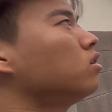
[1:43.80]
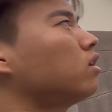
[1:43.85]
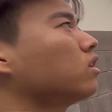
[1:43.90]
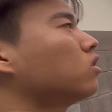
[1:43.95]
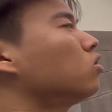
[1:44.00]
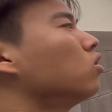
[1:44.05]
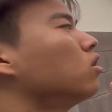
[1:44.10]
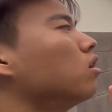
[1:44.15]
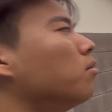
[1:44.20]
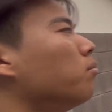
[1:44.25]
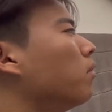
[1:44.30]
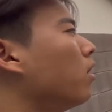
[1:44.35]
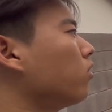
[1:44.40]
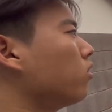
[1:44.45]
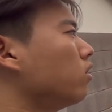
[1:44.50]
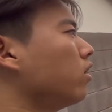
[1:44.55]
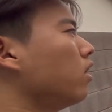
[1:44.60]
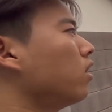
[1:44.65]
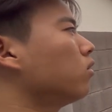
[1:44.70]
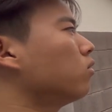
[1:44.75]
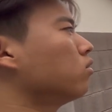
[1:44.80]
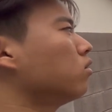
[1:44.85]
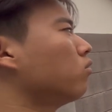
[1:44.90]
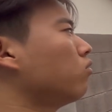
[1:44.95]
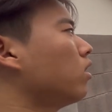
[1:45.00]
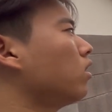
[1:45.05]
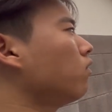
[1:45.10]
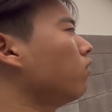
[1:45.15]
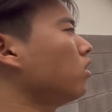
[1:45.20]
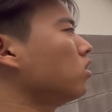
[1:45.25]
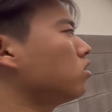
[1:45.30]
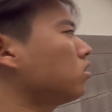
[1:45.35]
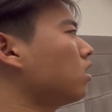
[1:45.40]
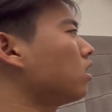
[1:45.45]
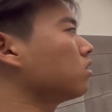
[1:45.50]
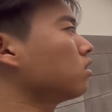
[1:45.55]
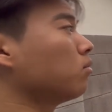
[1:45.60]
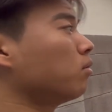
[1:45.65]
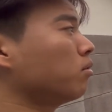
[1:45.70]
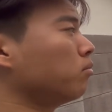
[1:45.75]
like th- a month later or the renovation yeah.
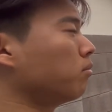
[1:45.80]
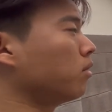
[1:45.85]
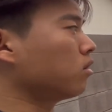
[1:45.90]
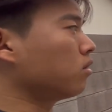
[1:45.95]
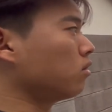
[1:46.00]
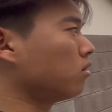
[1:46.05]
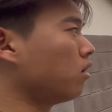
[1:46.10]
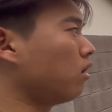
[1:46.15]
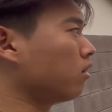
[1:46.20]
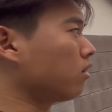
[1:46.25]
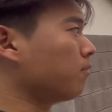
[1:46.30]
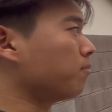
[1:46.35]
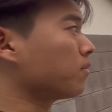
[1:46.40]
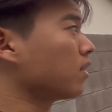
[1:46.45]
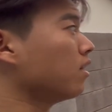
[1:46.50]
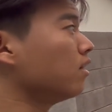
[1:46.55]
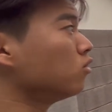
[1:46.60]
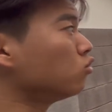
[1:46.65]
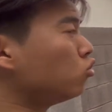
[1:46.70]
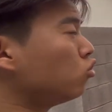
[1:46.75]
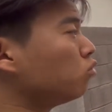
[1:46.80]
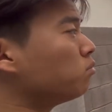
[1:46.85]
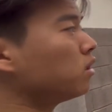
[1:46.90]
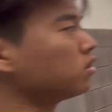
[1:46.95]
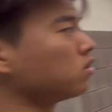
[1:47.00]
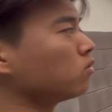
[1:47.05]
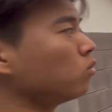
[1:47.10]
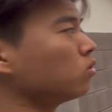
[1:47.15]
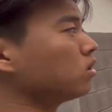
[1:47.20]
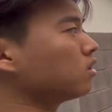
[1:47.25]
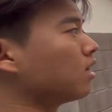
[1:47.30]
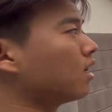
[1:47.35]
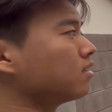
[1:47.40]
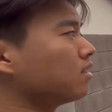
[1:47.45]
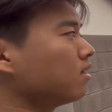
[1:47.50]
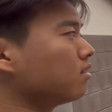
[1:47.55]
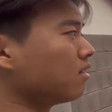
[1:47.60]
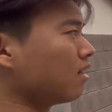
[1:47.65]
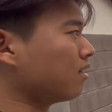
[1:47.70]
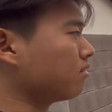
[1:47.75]
takes a lo- month longer. Mm-hmm. Two months of holding costs
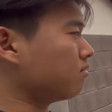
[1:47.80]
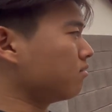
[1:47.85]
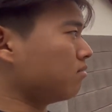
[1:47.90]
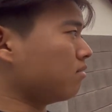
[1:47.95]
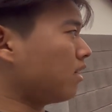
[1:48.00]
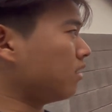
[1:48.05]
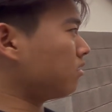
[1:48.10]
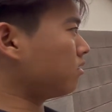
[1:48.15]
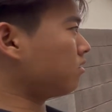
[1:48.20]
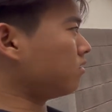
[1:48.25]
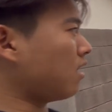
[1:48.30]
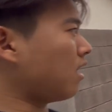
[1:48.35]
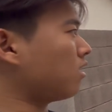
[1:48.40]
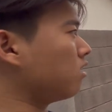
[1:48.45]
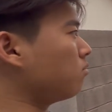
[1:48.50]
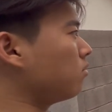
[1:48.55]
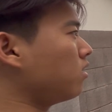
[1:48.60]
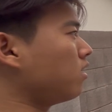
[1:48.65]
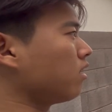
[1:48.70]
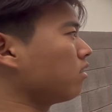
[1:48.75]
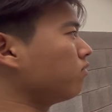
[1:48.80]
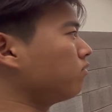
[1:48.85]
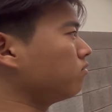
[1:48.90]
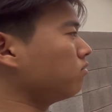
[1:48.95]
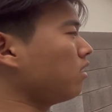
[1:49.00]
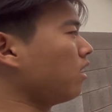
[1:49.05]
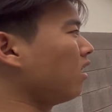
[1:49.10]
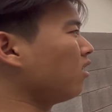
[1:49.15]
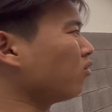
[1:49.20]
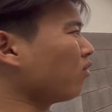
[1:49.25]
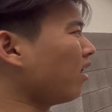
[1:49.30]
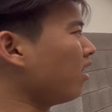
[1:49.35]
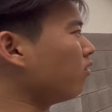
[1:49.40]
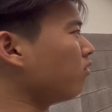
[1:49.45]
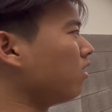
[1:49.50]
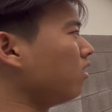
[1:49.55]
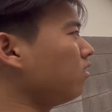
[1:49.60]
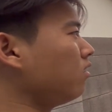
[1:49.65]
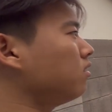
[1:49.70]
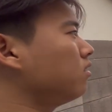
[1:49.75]
that, that that's that could be like eight grand,
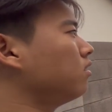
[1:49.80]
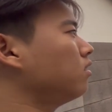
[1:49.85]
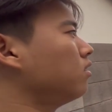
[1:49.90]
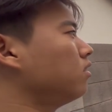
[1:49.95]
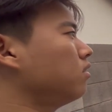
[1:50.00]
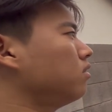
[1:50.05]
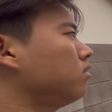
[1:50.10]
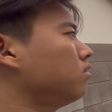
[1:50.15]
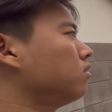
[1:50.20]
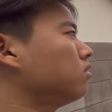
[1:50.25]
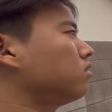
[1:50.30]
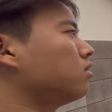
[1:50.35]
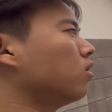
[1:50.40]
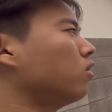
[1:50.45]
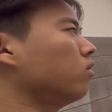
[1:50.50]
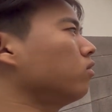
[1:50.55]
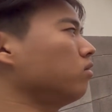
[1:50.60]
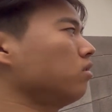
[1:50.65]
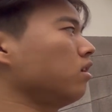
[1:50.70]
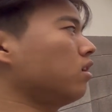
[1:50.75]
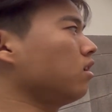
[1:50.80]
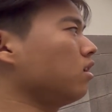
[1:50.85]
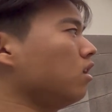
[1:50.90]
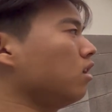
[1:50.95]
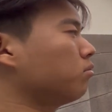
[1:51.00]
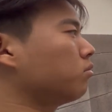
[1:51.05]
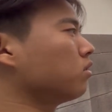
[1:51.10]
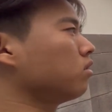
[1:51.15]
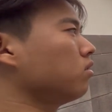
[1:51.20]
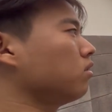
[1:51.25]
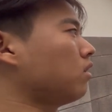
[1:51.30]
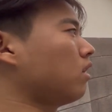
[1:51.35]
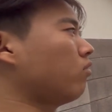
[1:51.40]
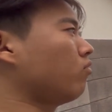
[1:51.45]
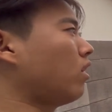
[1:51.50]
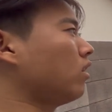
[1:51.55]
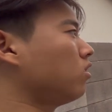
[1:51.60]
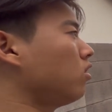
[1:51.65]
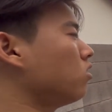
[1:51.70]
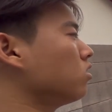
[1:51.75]
right? Exactly. Yeah. So it could eat up to, that
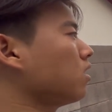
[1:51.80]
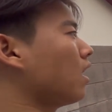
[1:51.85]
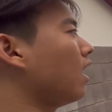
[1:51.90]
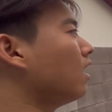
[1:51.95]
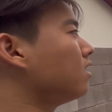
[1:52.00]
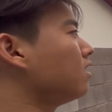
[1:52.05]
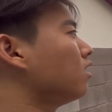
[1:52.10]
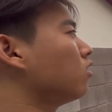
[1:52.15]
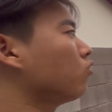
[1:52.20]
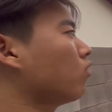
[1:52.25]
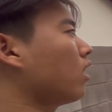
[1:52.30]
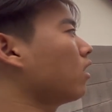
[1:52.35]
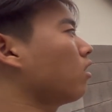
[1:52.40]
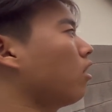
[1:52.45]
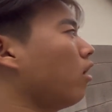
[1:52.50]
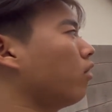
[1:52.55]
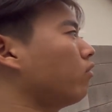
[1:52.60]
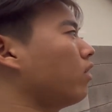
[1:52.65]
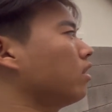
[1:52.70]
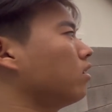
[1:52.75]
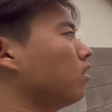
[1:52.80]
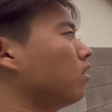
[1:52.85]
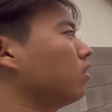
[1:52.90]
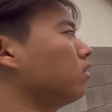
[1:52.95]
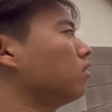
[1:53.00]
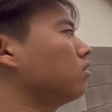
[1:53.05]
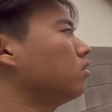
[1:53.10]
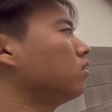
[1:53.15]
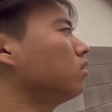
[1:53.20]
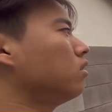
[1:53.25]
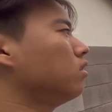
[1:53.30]
right there is eighteen grand gone right Exactly. There.